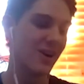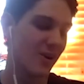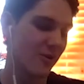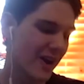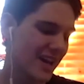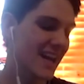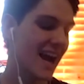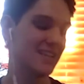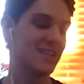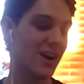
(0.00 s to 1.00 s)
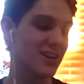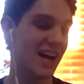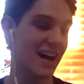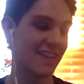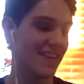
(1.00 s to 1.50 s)
When he got dunked
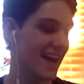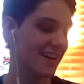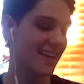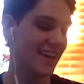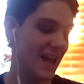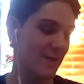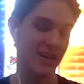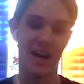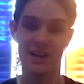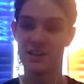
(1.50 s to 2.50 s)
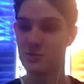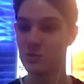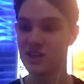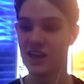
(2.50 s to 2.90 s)
on at the end of the game and Giannis was like